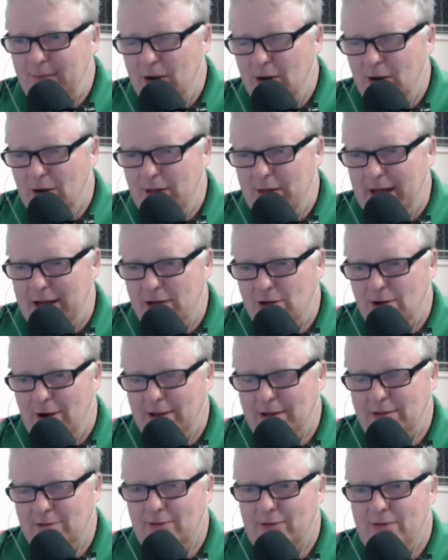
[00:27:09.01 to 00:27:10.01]
Or are they
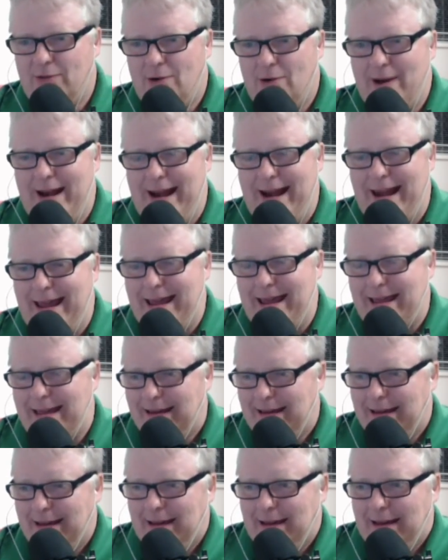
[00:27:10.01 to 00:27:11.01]
trying to avoid any,
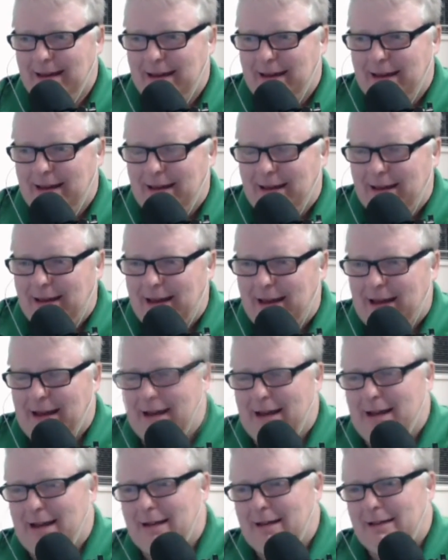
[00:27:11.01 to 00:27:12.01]

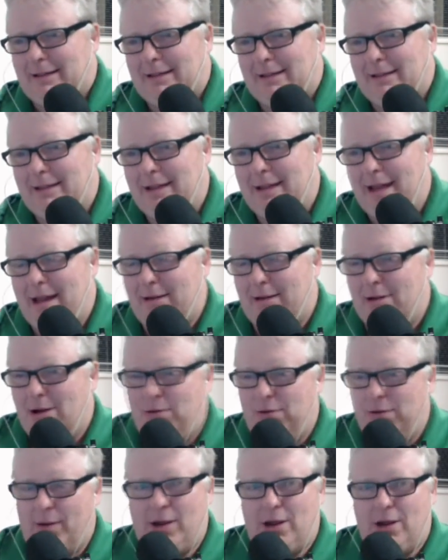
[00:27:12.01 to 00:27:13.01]

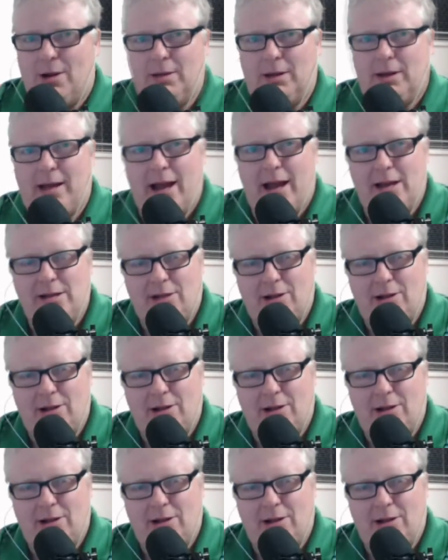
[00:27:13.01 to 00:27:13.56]
probably complications?